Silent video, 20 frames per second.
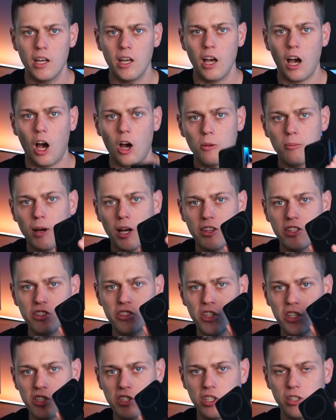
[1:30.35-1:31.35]
I would buy the
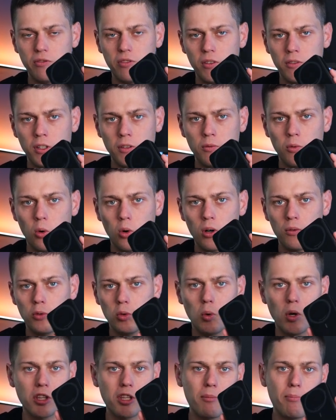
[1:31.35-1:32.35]
1654 if you
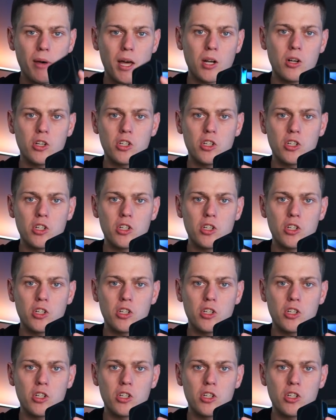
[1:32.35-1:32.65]
want the better